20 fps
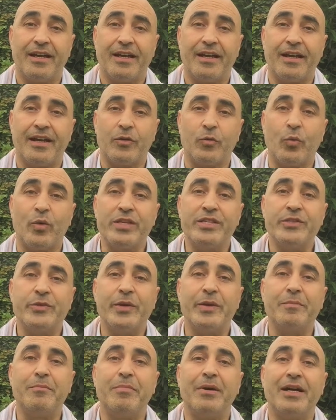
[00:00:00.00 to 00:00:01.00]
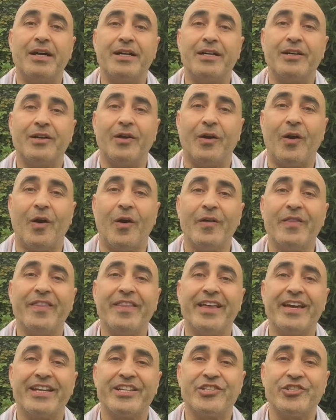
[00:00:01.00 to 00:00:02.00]
And once you embark on
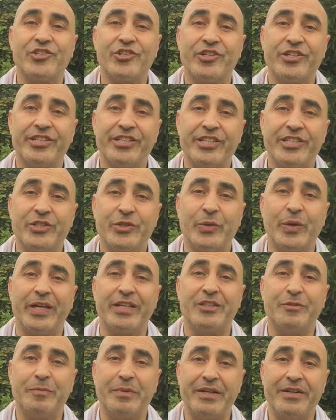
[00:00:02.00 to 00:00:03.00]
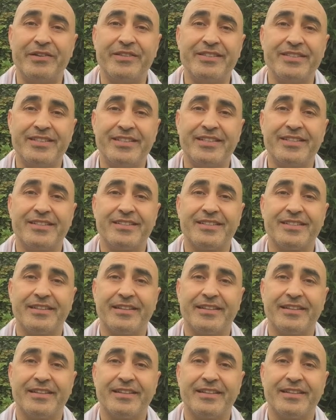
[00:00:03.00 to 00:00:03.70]
that journey to experience it,